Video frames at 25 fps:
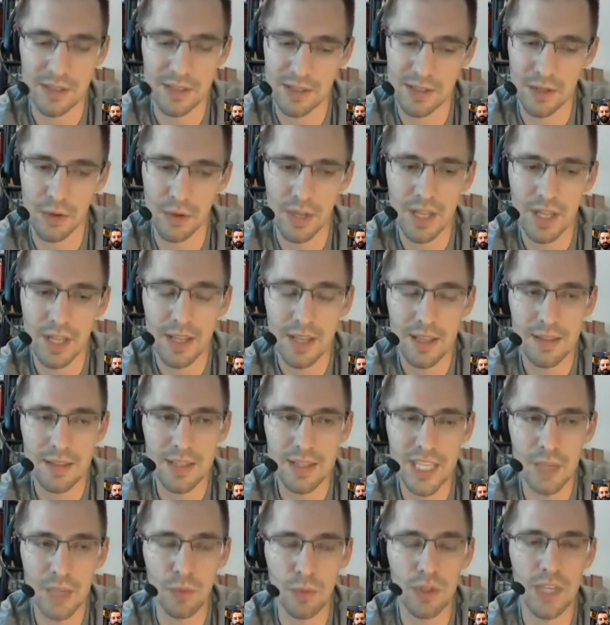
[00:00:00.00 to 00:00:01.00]
So this
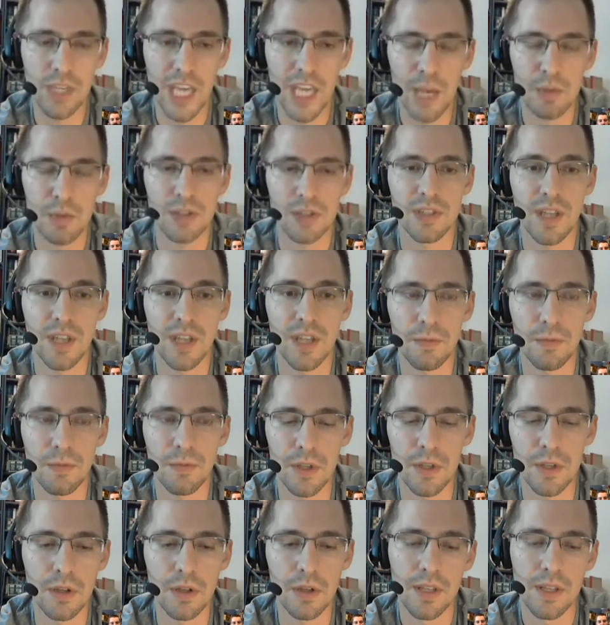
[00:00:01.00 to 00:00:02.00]
game really captures that
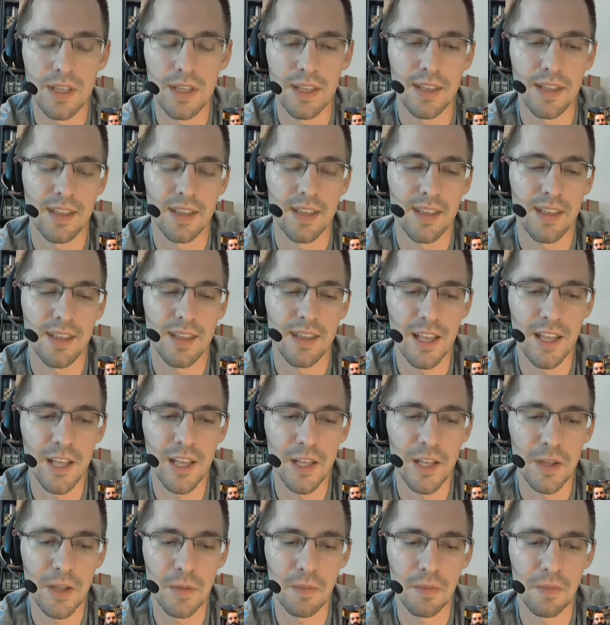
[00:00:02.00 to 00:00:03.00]
feel
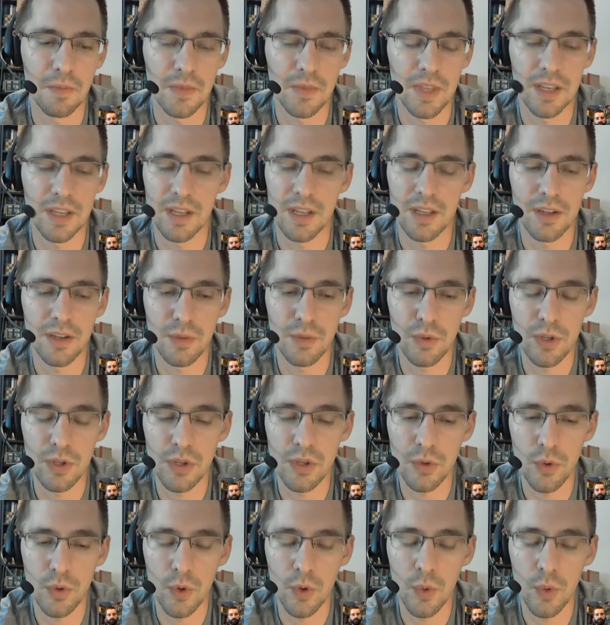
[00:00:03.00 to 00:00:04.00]
in a really
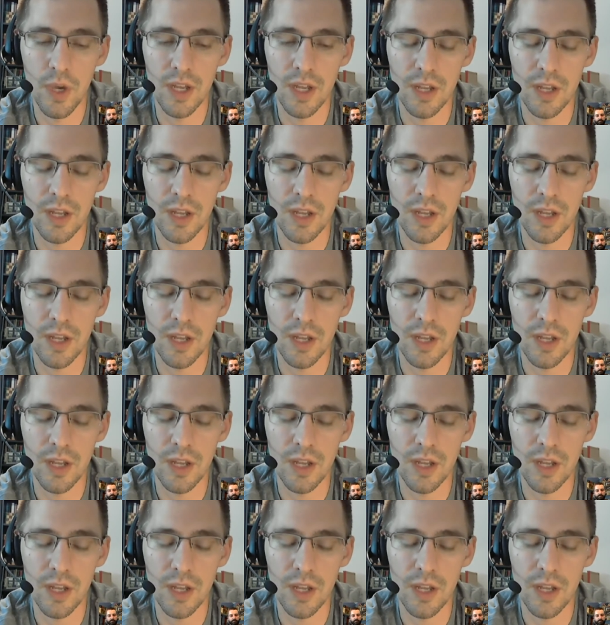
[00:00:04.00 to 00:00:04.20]
cool way.